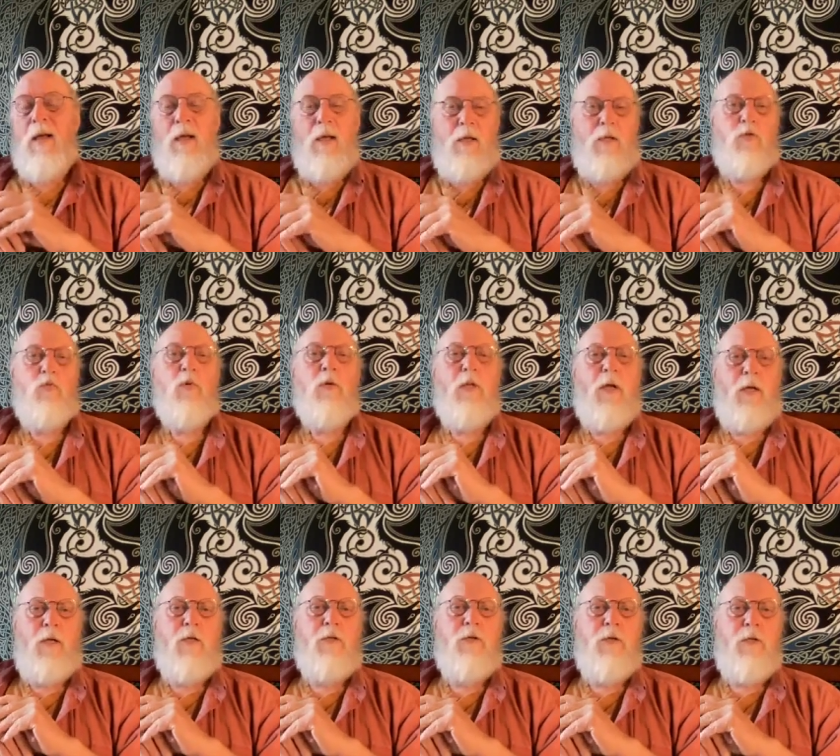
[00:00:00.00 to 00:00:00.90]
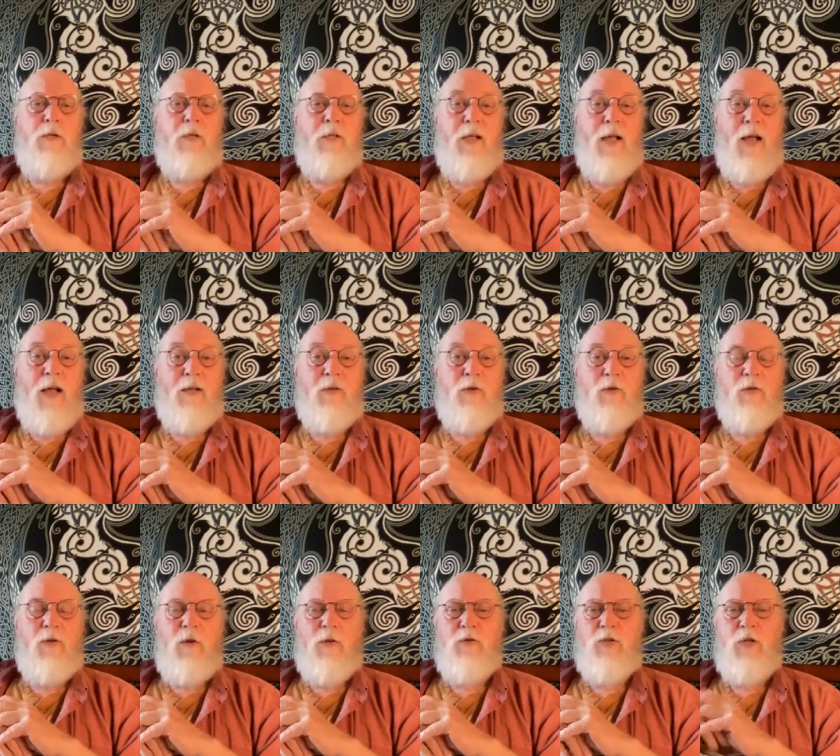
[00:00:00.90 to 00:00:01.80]
is related to the
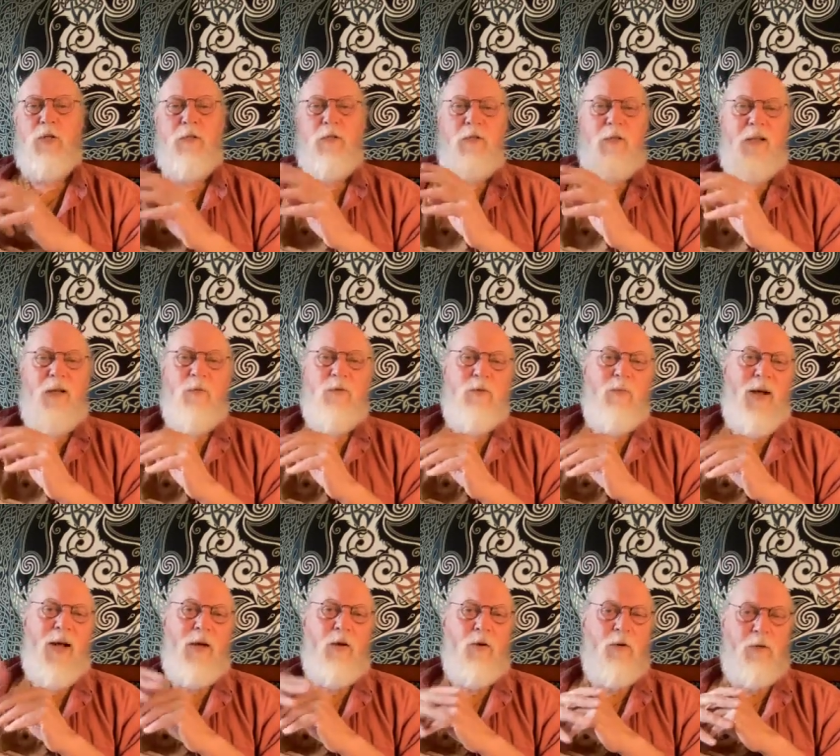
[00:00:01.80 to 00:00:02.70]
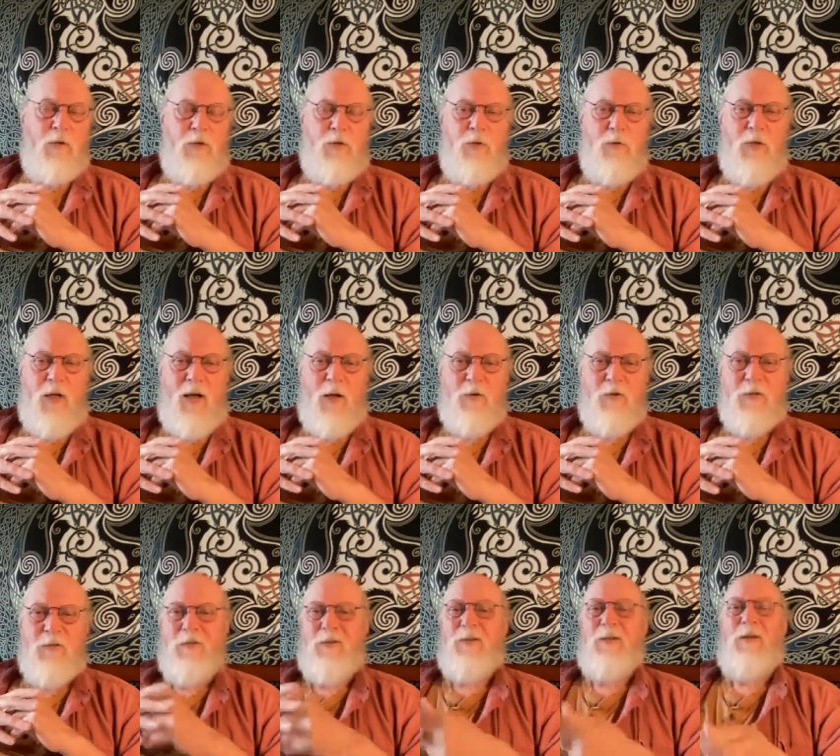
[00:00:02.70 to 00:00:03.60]
Neanderthal genes. And that was back early
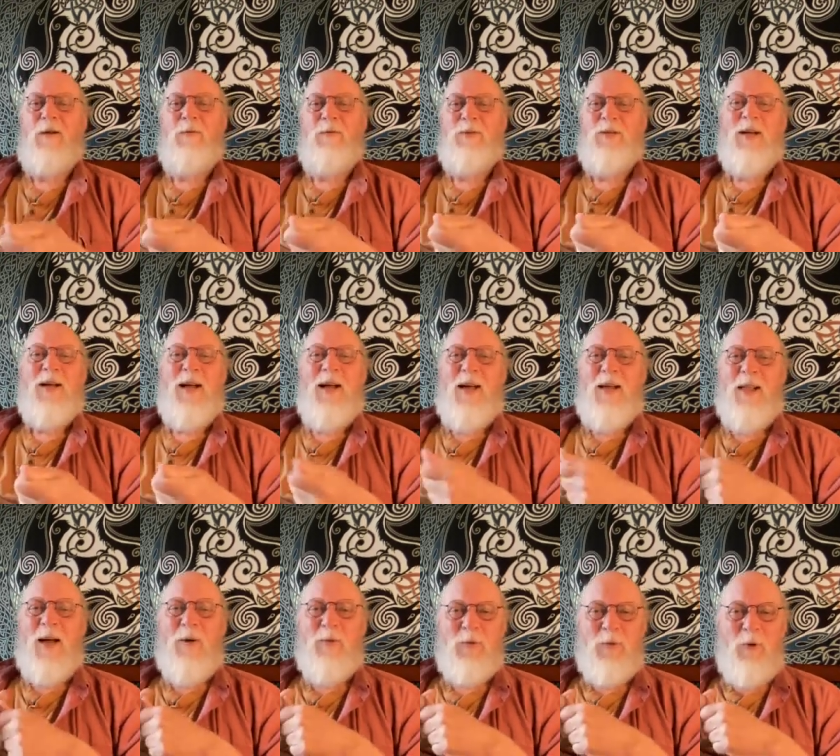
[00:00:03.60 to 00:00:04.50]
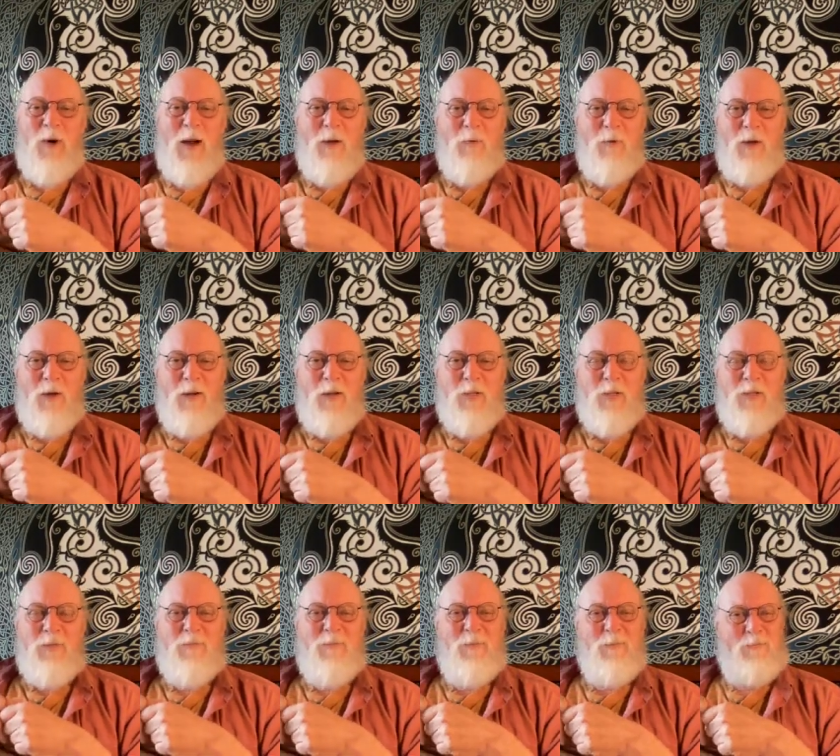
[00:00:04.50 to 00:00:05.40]
2000s. That was great reading
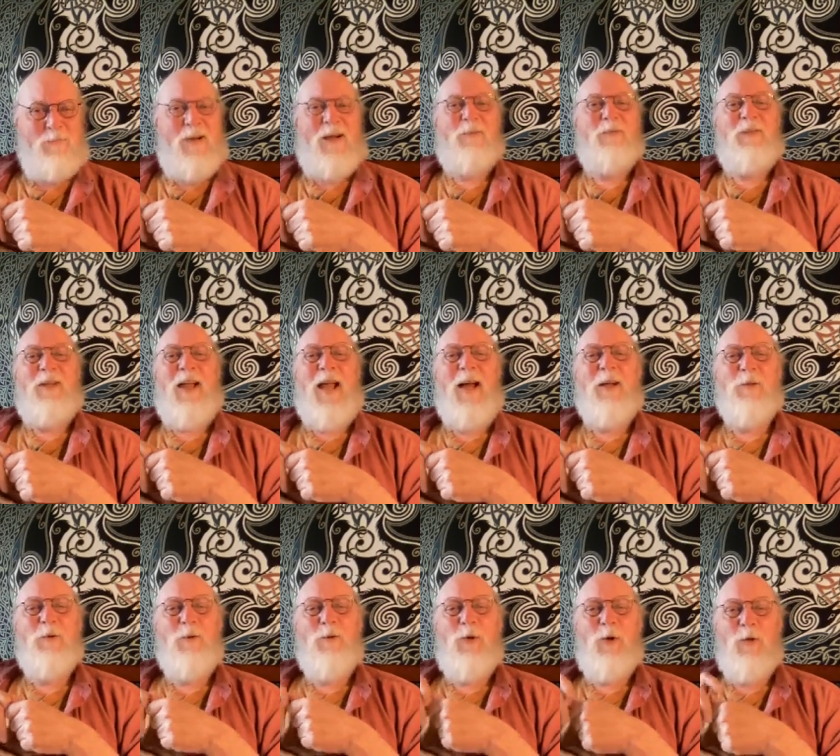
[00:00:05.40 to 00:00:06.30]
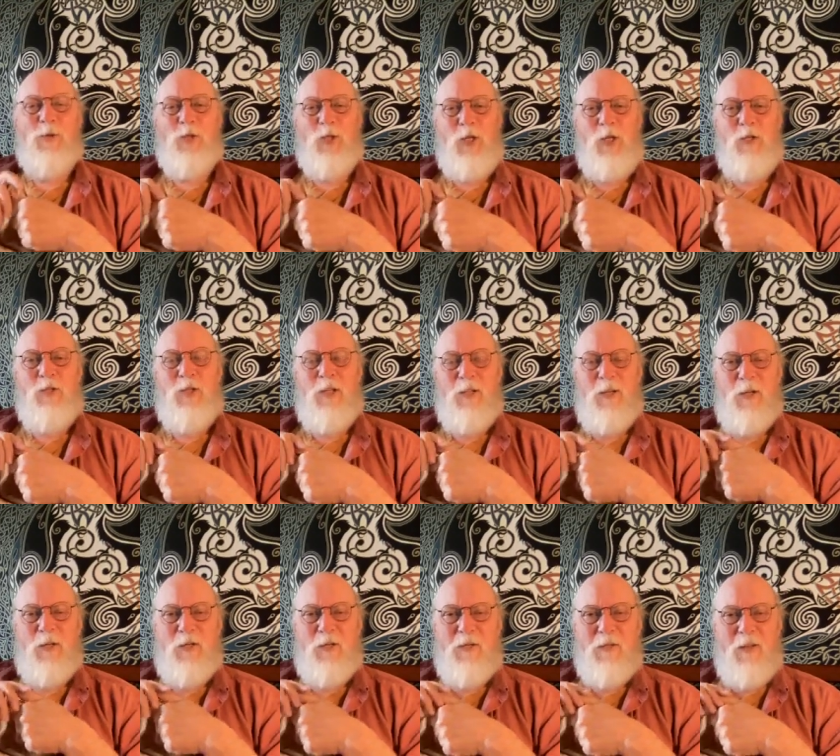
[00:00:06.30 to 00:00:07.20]
about Neanderthal genes in
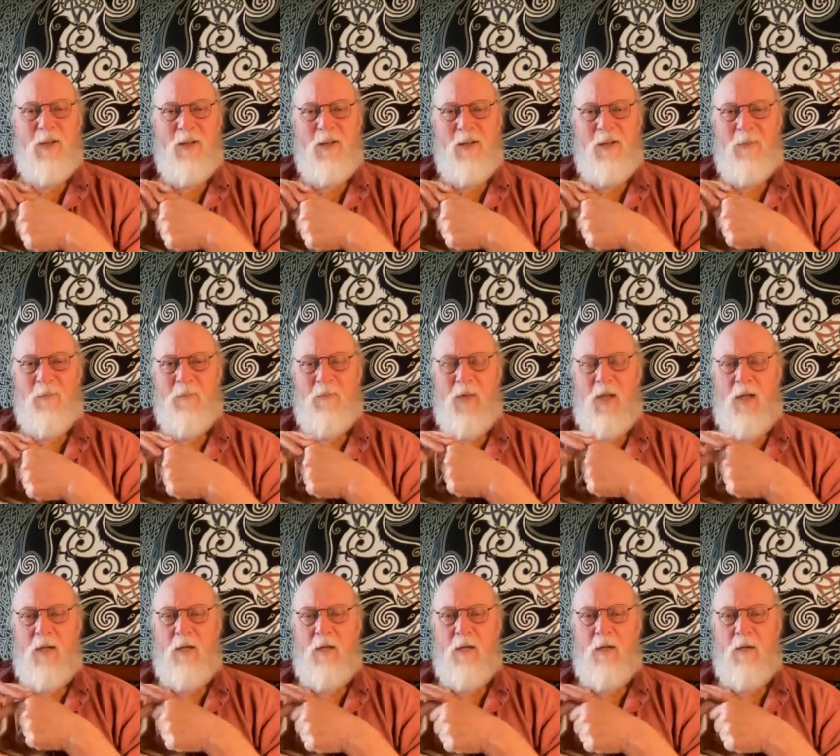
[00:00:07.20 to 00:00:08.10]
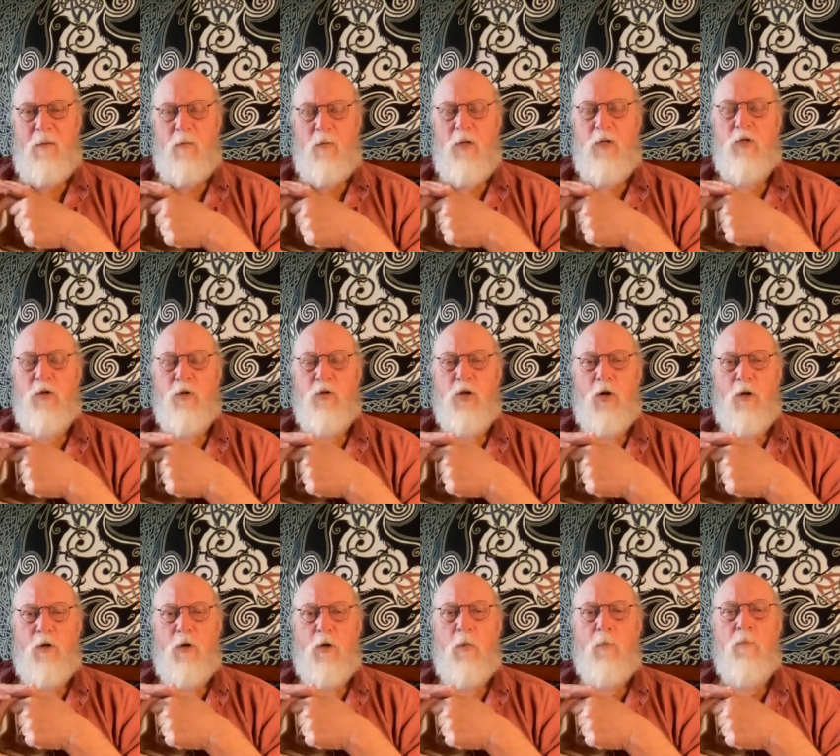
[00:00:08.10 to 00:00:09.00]
a research
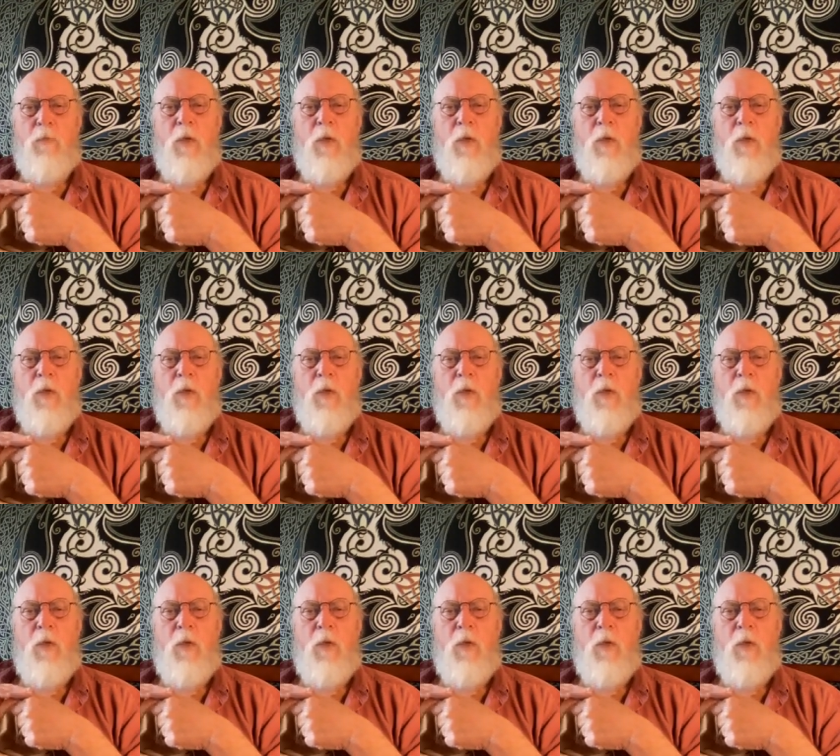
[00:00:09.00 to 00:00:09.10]
article.